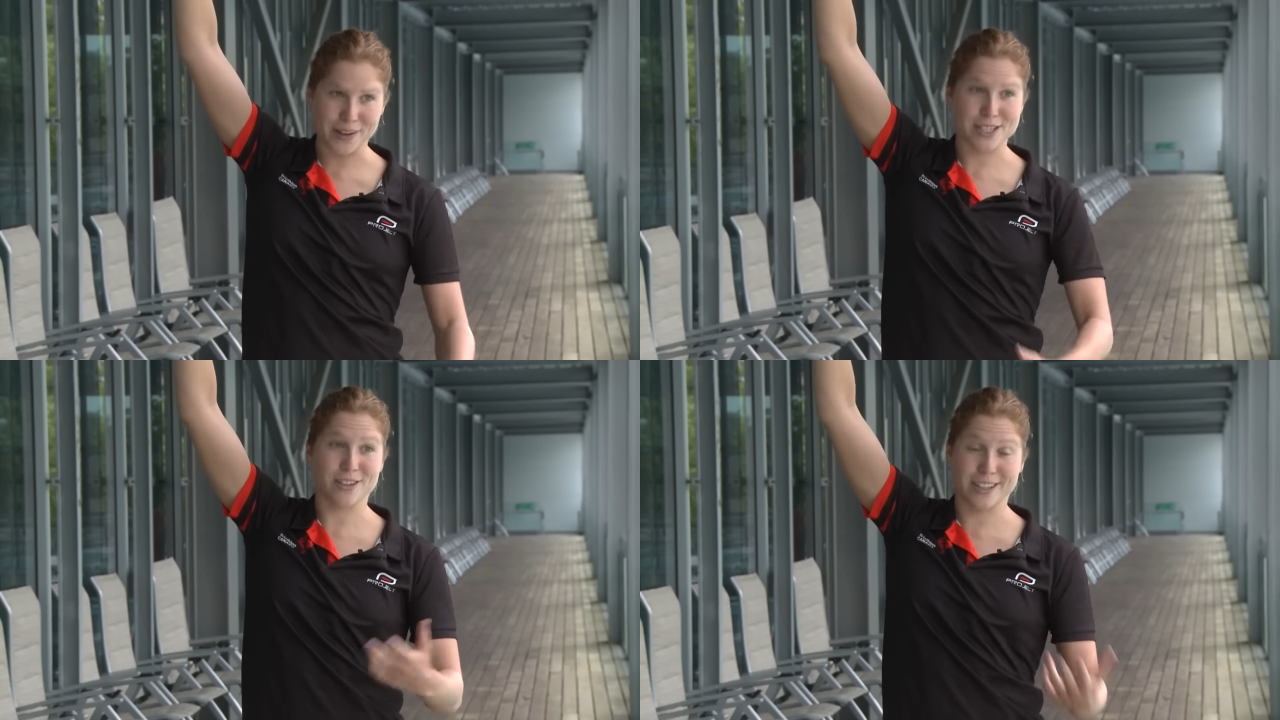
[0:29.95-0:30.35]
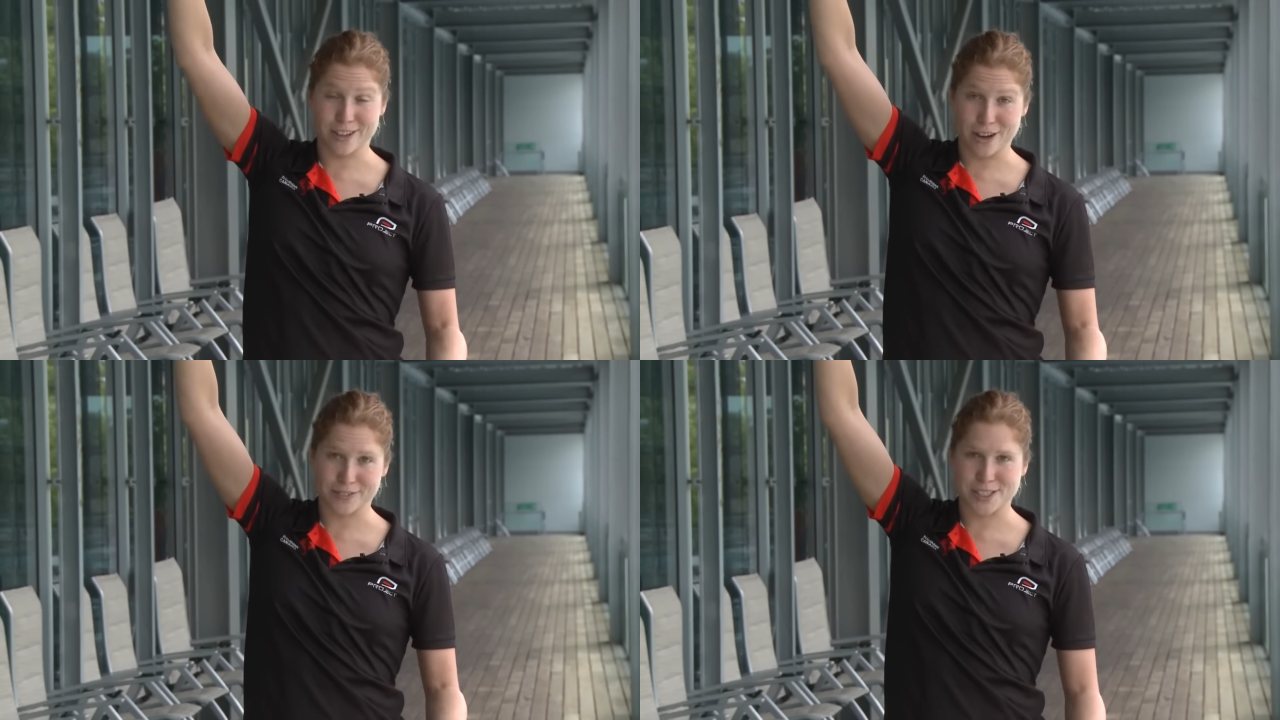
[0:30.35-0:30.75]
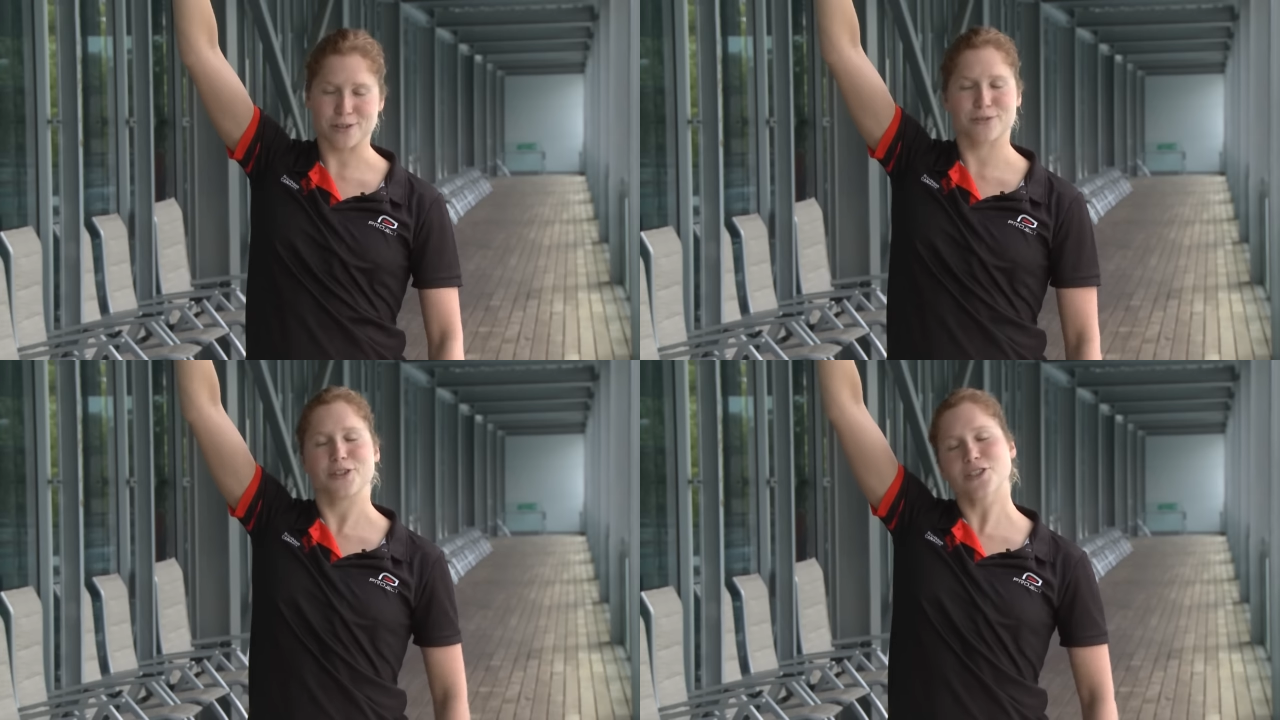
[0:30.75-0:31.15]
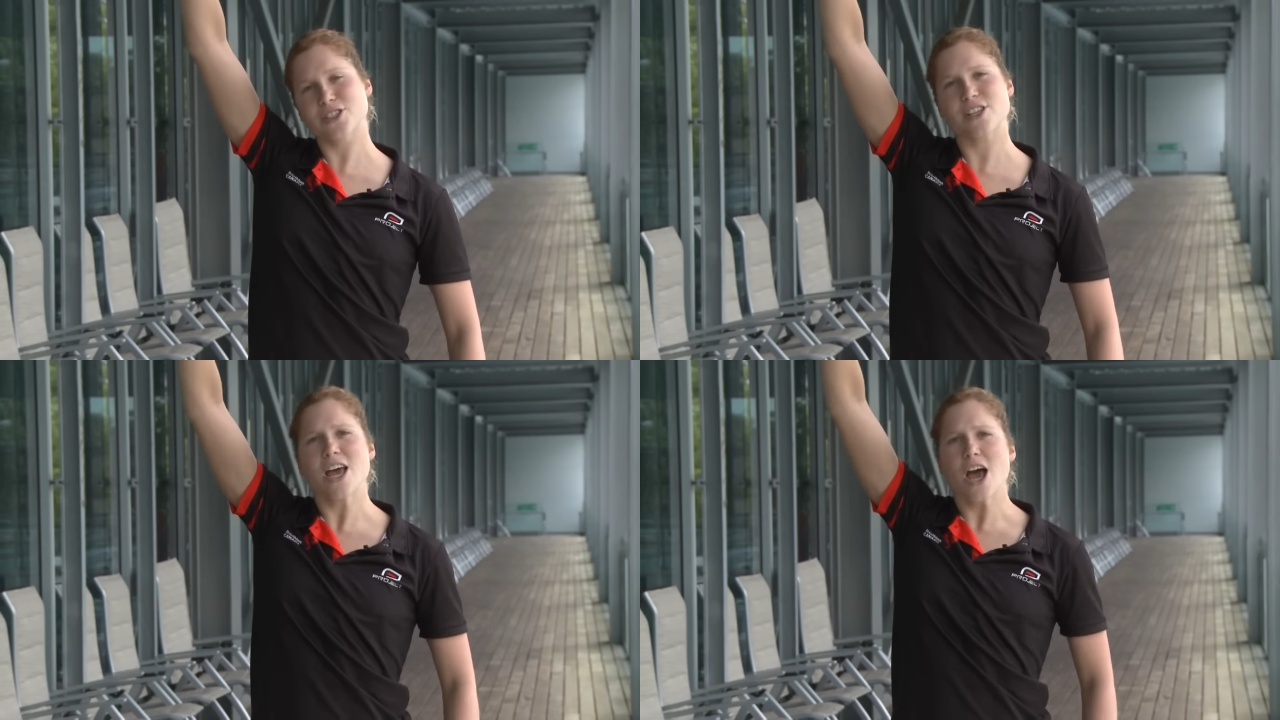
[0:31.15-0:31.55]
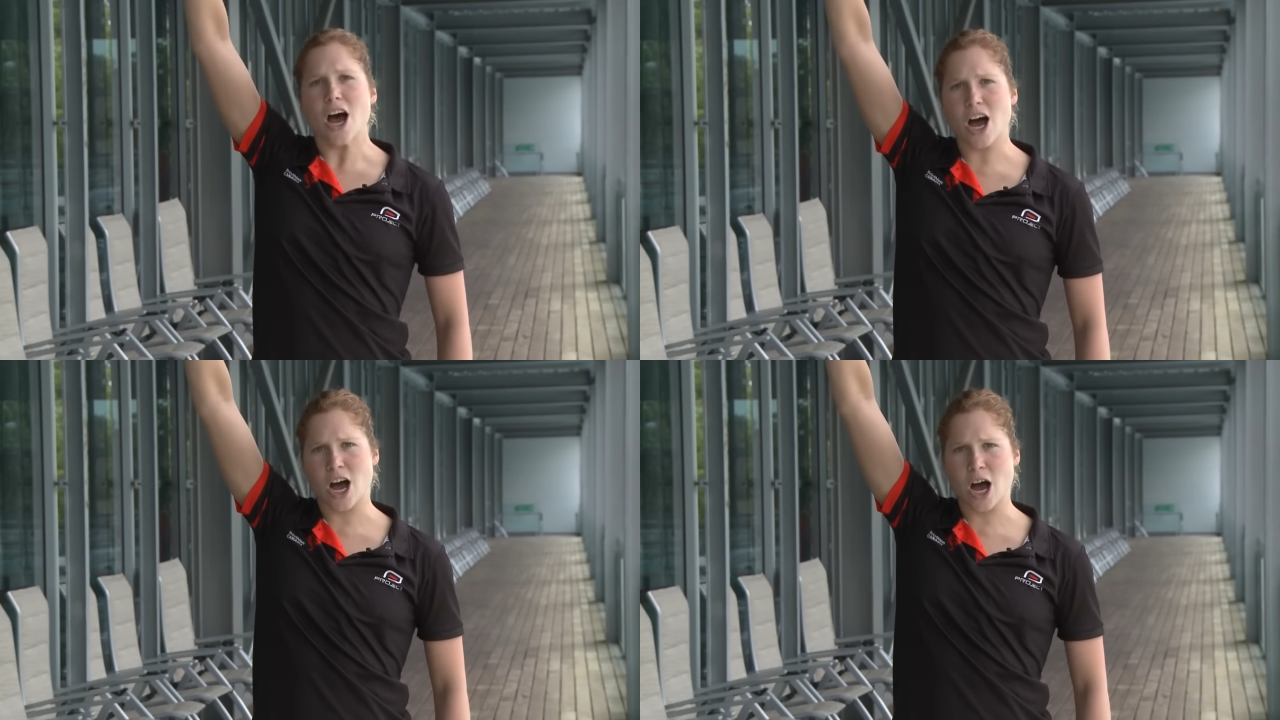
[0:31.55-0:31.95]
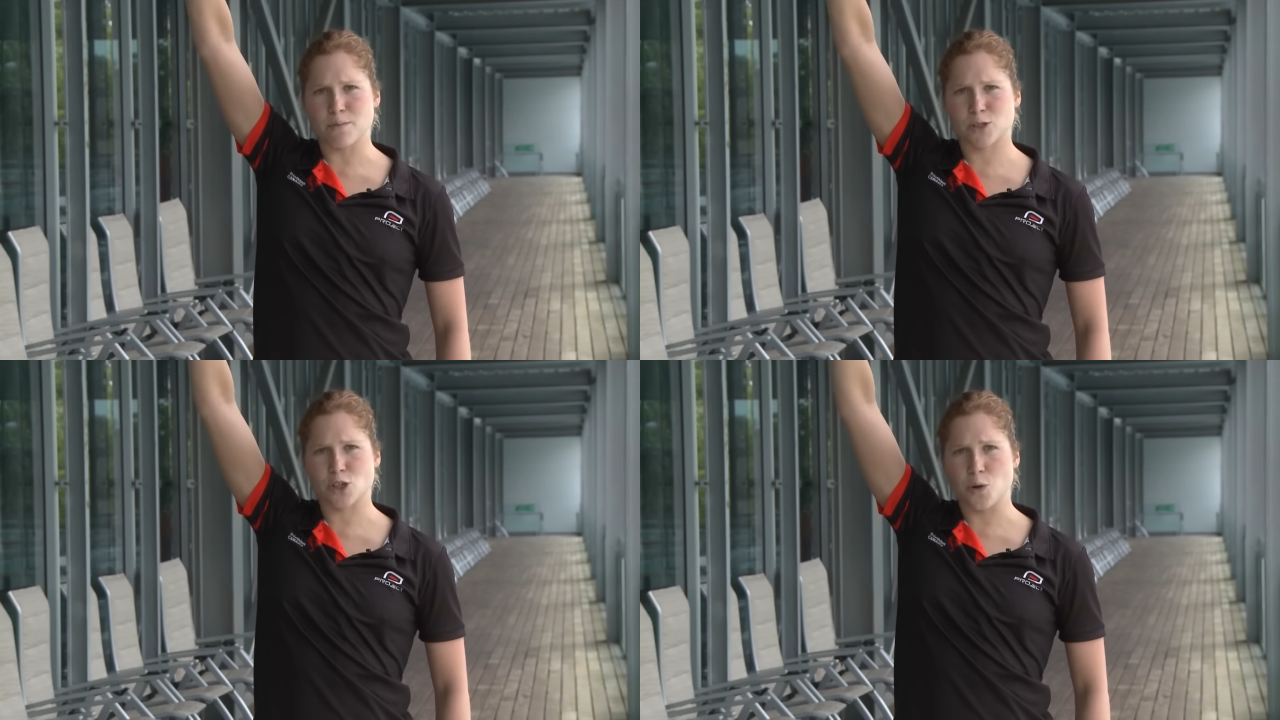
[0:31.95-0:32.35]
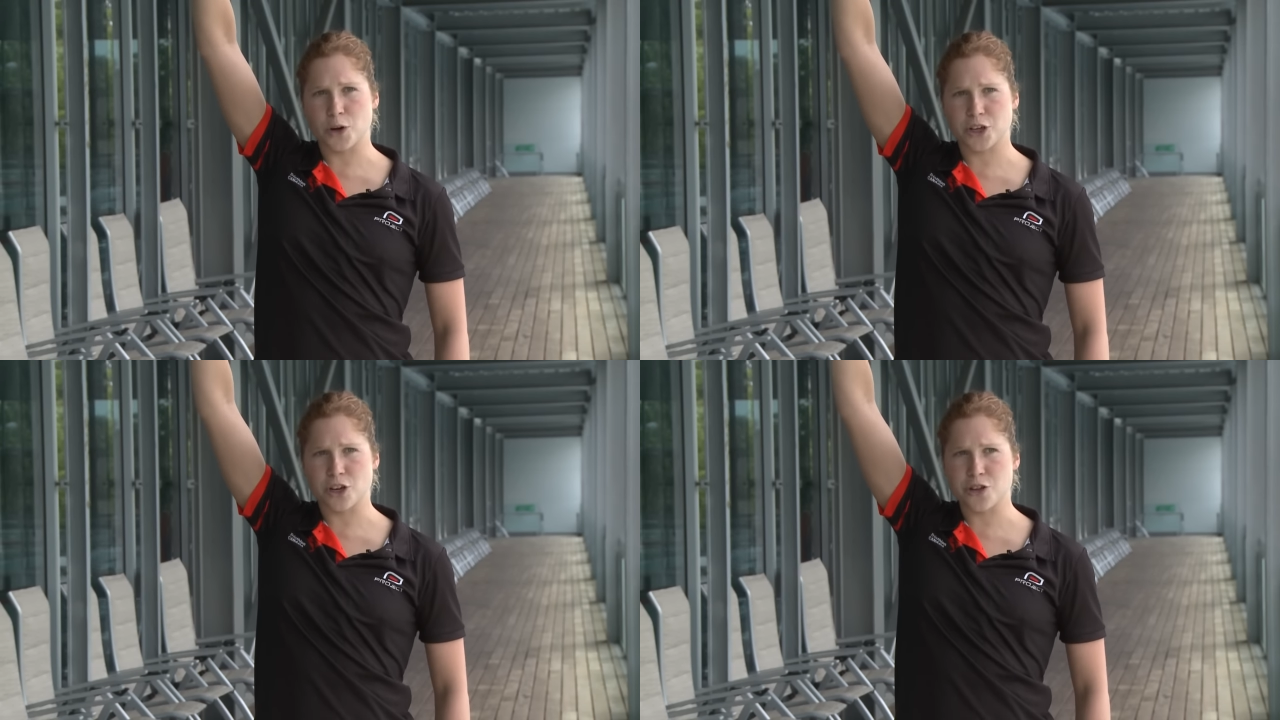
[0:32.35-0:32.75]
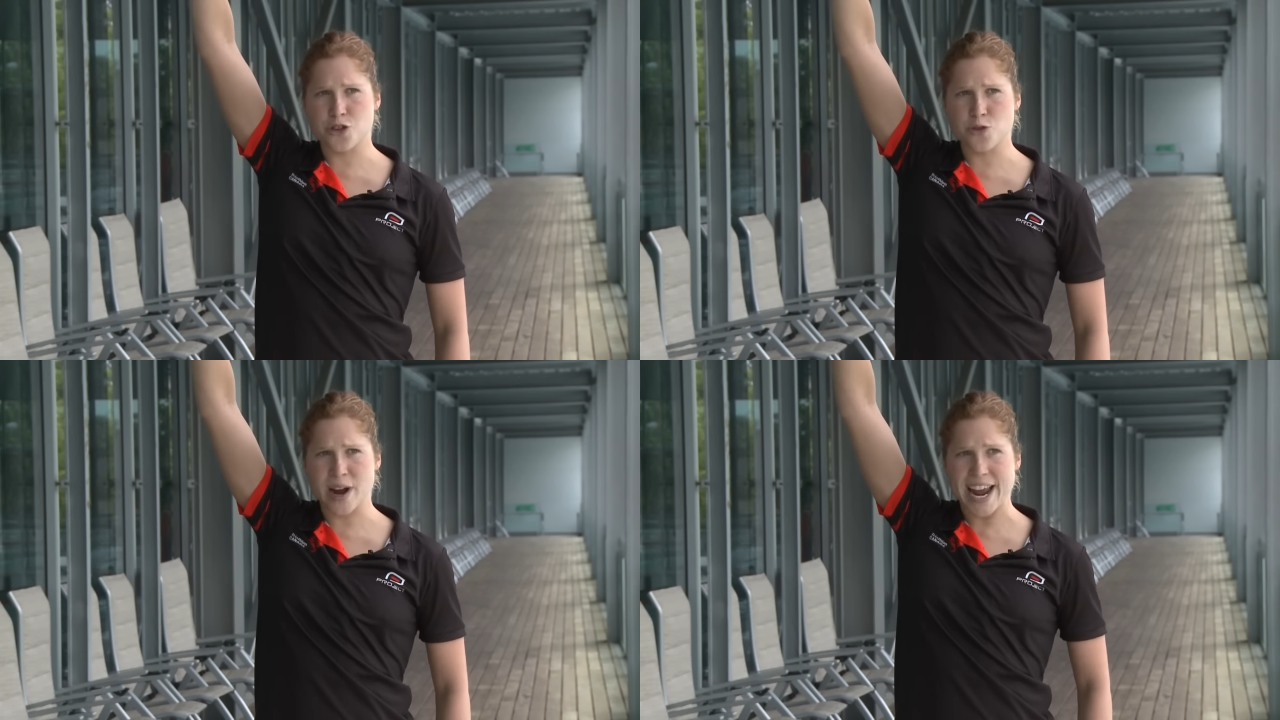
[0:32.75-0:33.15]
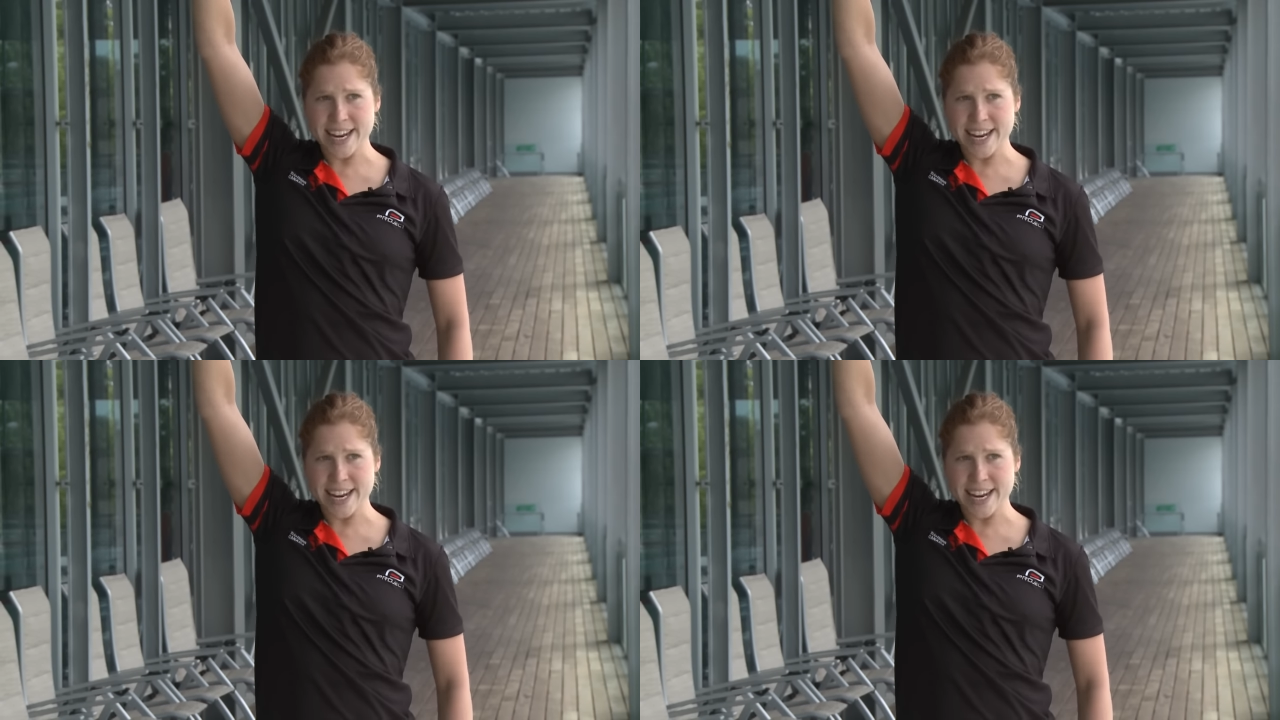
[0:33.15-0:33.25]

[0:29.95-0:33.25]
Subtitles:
vessel and long vessel first. So we're gonna do